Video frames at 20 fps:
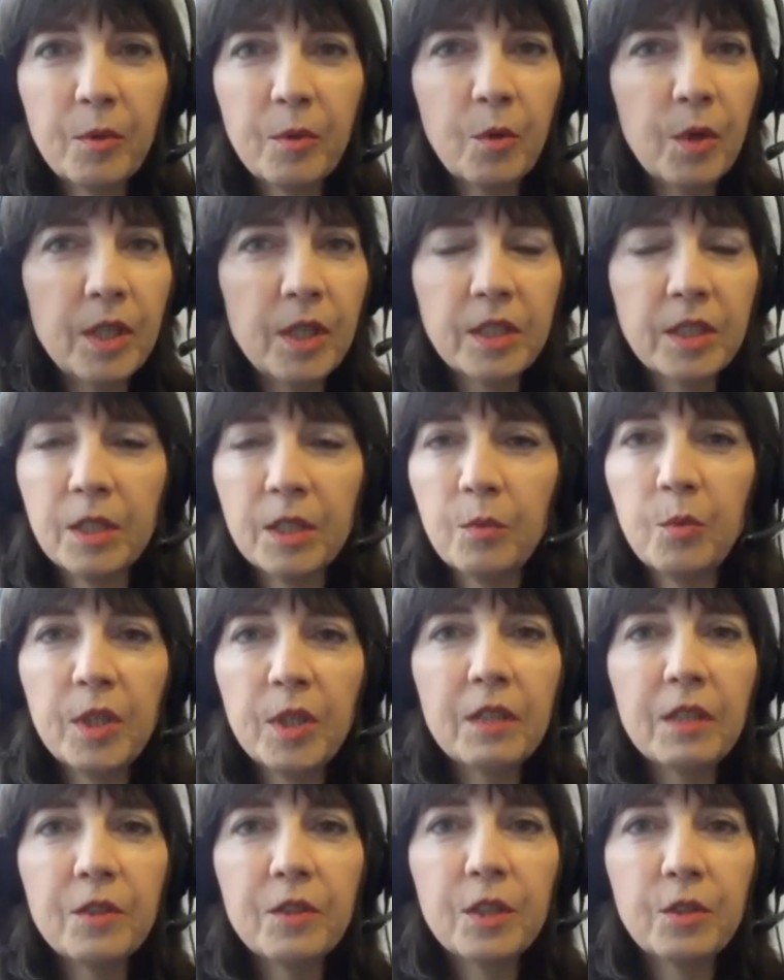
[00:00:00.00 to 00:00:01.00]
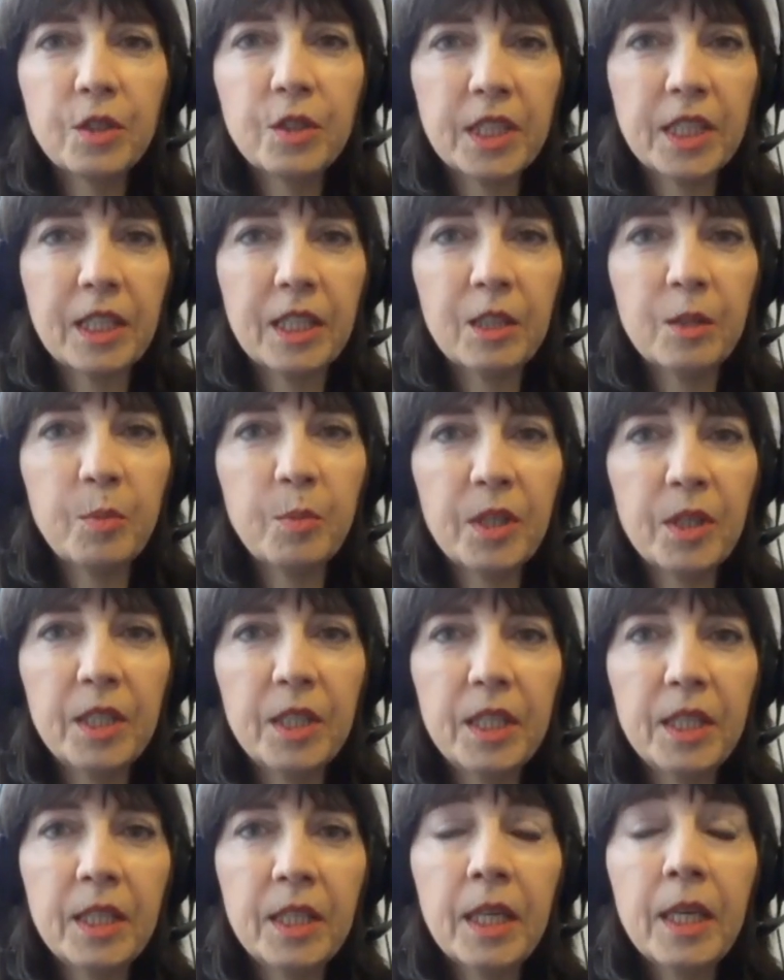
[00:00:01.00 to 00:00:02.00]
Kwanzaa, whatever you're
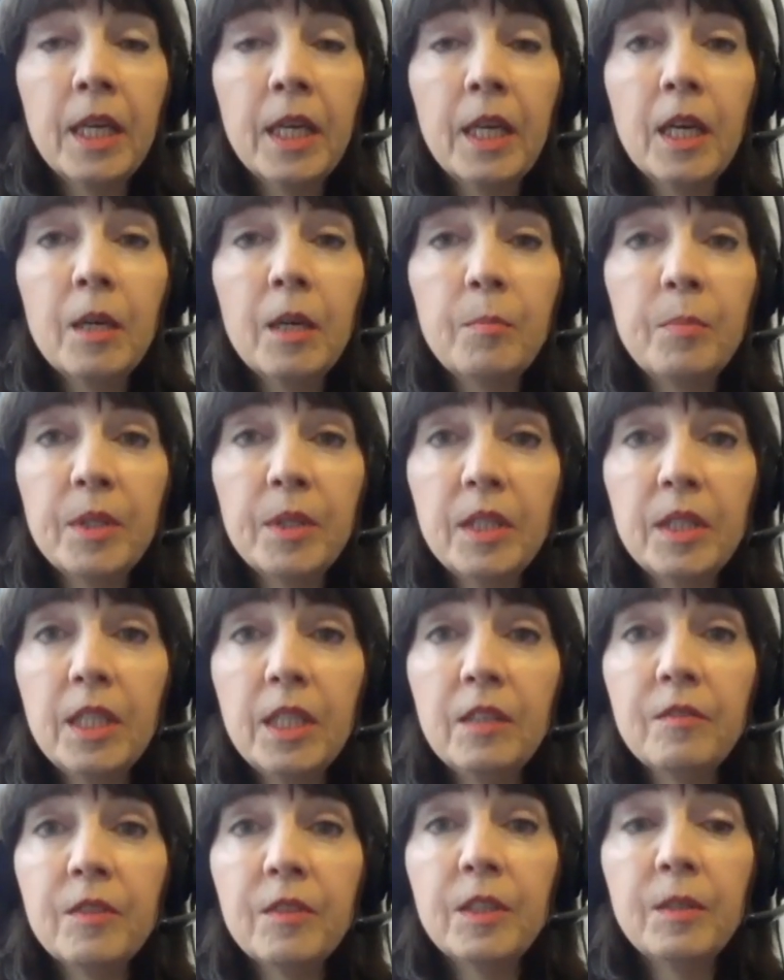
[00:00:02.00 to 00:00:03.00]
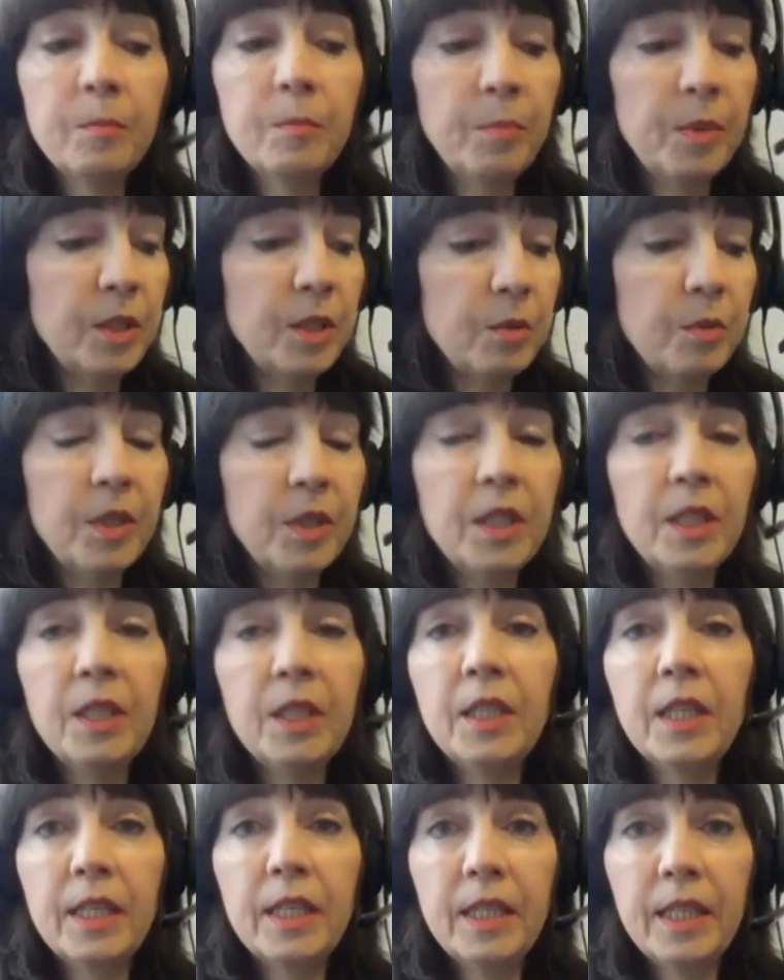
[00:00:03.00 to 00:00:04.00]
celebrating. But even
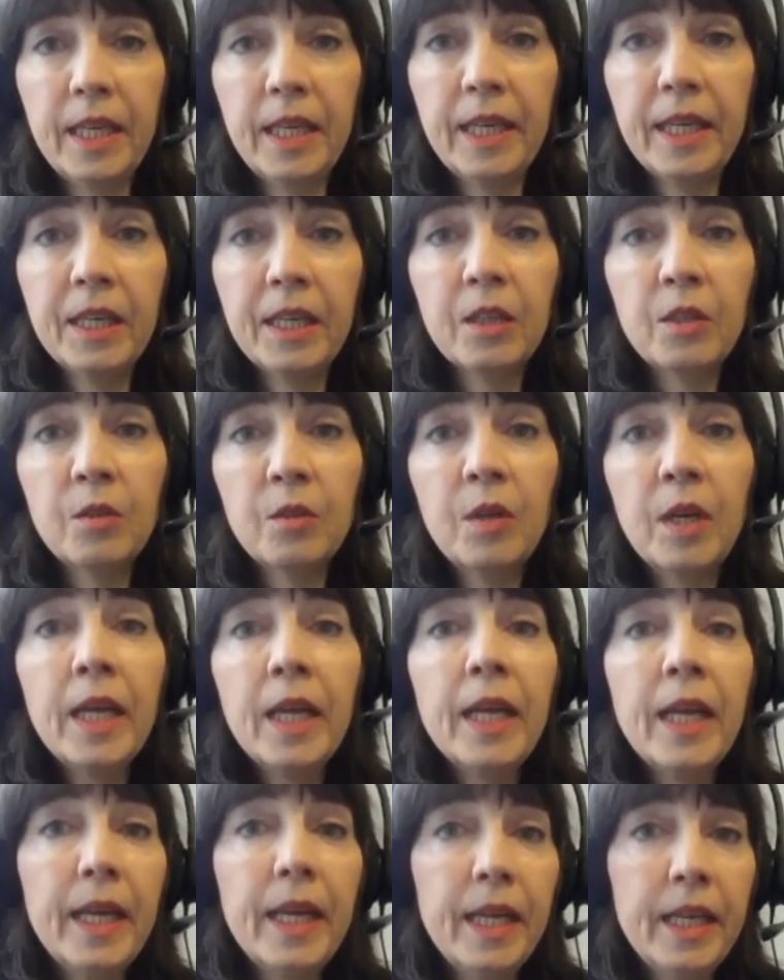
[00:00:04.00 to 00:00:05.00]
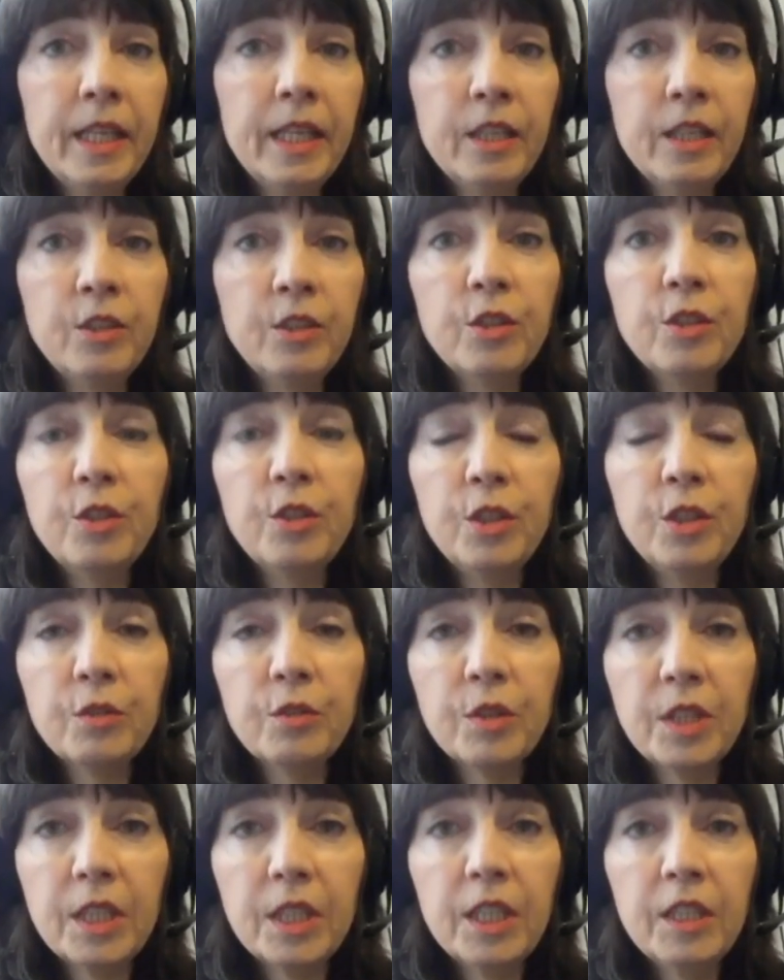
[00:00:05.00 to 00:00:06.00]
between now and New
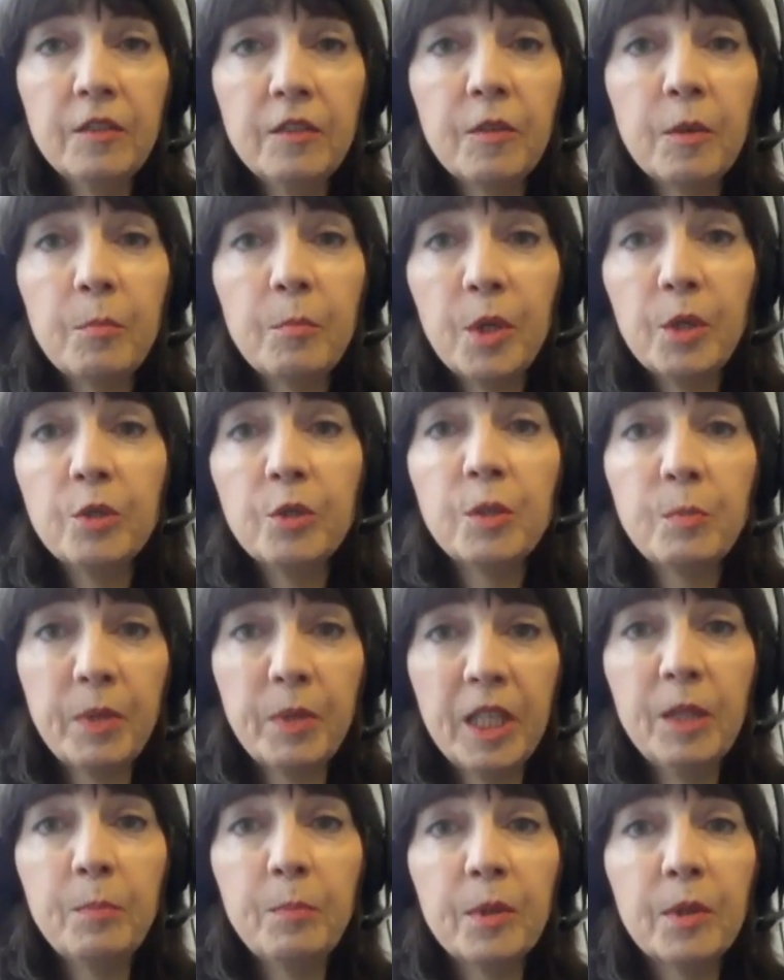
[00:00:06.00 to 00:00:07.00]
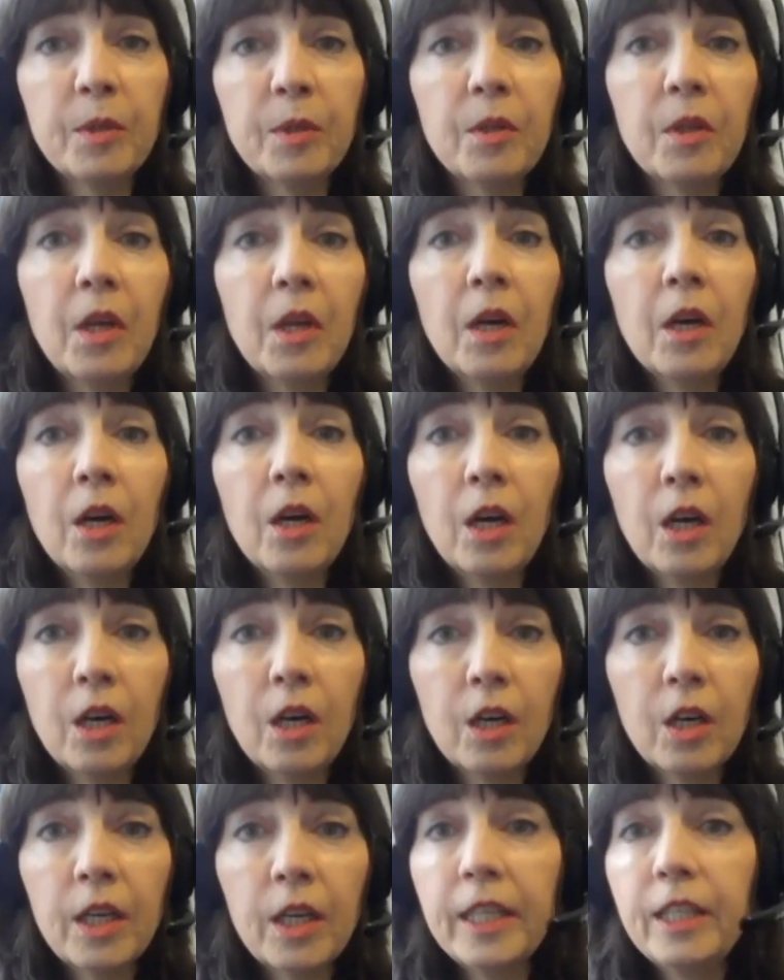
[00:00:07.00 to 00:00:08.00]
Year's Eve, most people
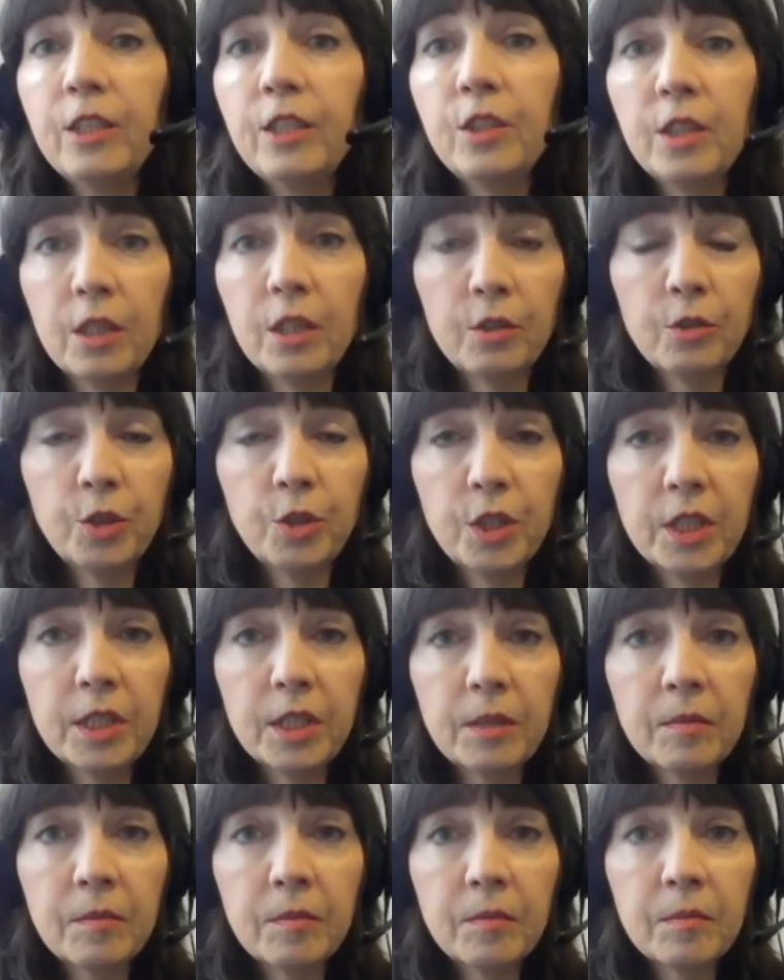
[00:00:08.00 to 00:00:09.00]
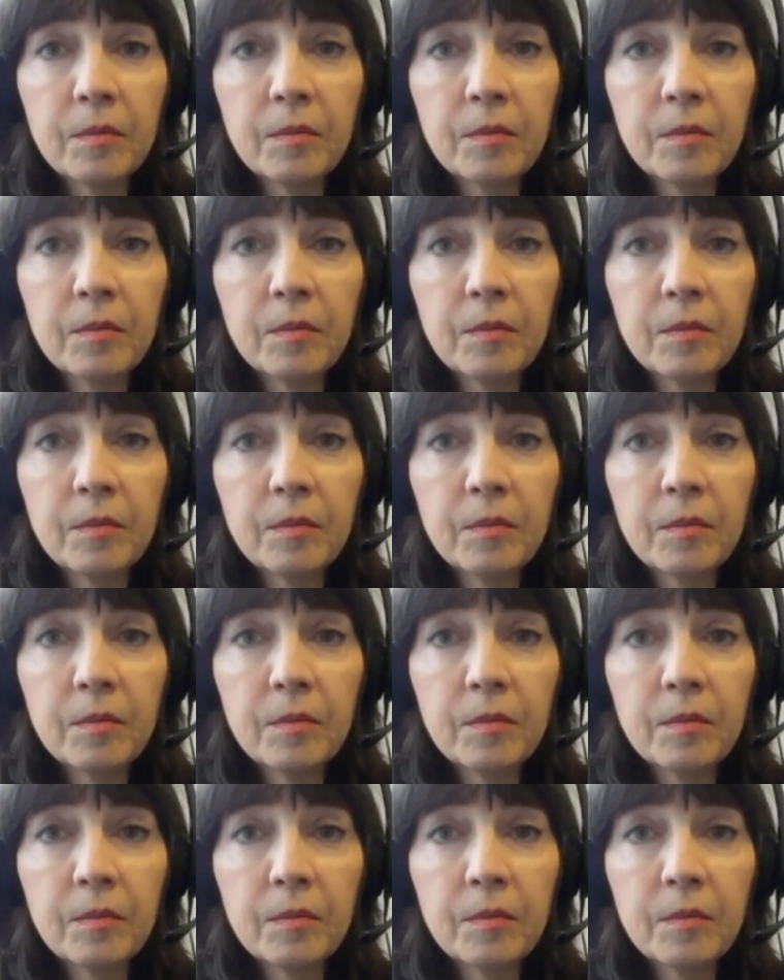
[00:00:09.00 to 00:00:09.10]
are indulging